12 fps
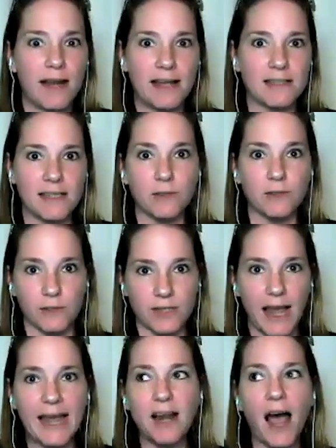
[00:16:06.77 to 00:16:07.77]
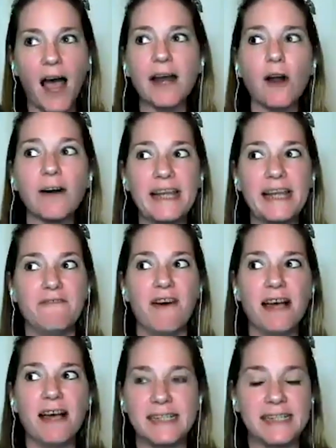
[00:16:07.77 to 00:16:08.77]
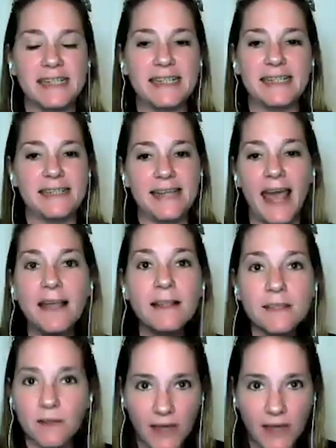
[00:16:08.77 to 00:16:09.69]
I knew that I had skills. I had, I had already invested